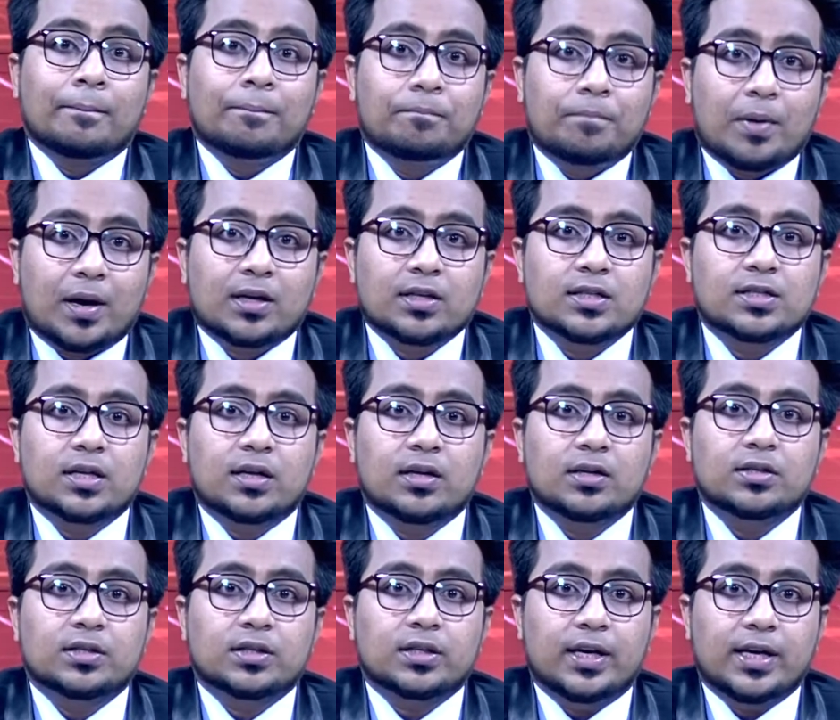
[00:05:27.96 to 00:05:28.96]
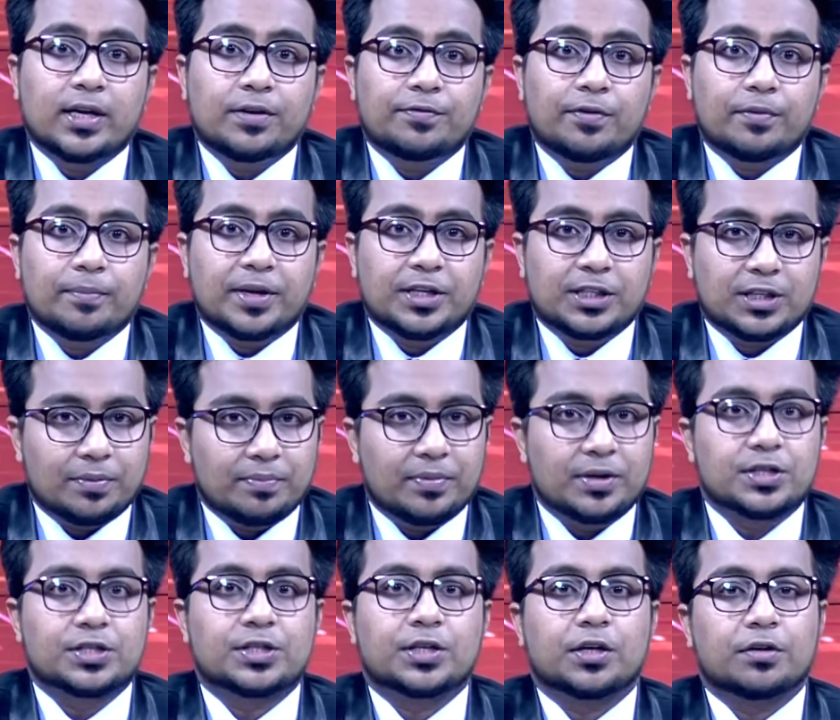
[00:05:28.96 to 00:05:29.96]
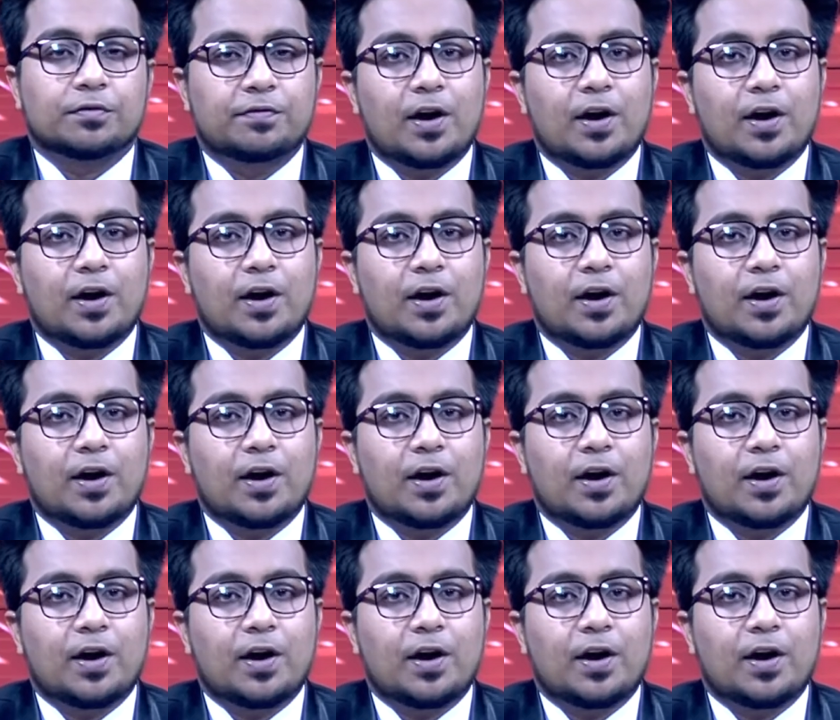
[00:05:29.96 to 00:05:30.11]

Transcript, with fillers: Pakistan's Information Minister